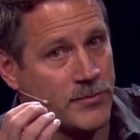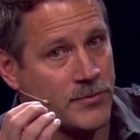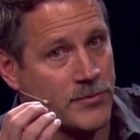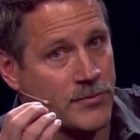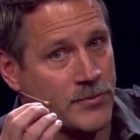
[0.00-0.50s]

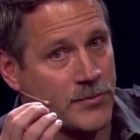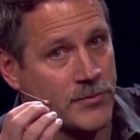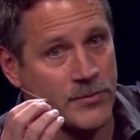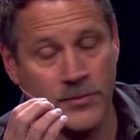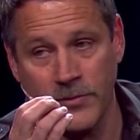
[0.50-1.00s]

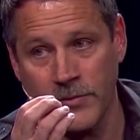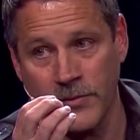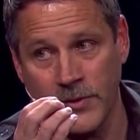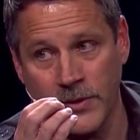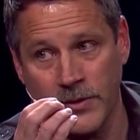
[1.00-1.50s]

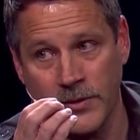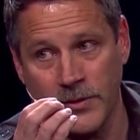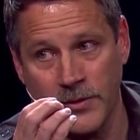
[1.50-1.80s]
Nobody speaks.